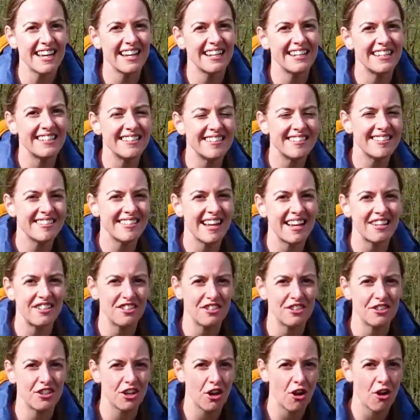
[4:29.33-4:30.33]
and
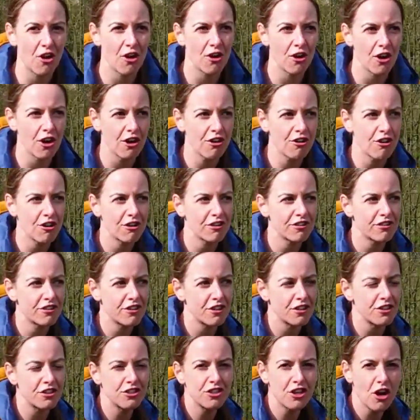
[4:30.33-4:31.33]
instead you go across
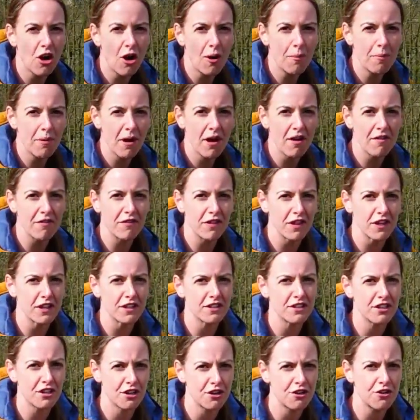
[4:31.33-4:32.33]
the top of
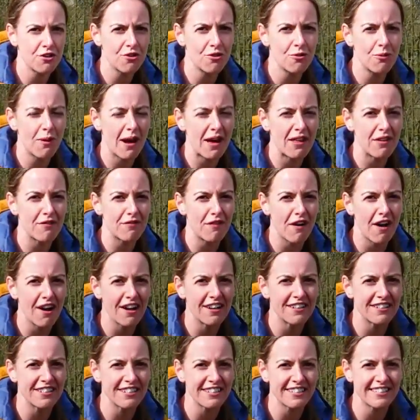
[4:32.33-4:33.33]
the tunnel where the
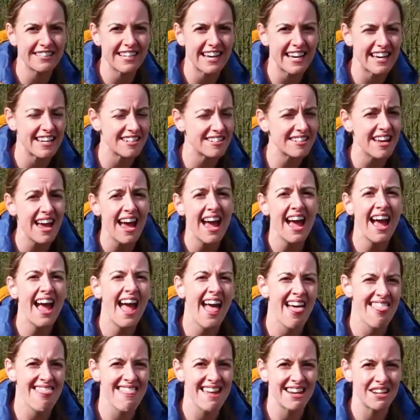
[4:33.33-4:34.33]
viaduct is
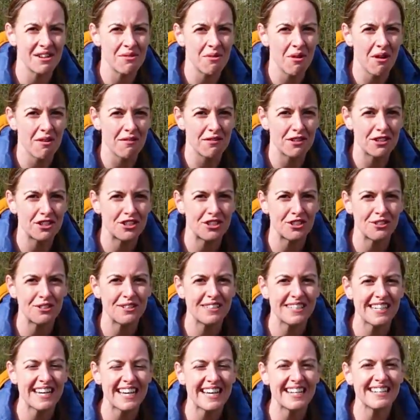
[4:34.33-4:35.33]
and then you
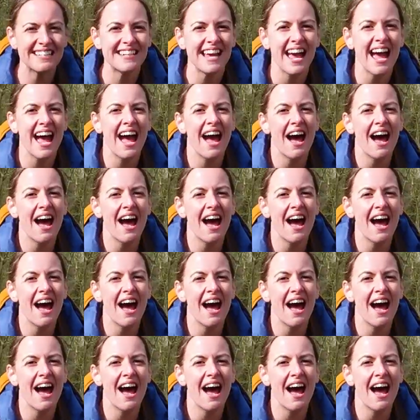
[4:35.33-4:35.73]
overshoot it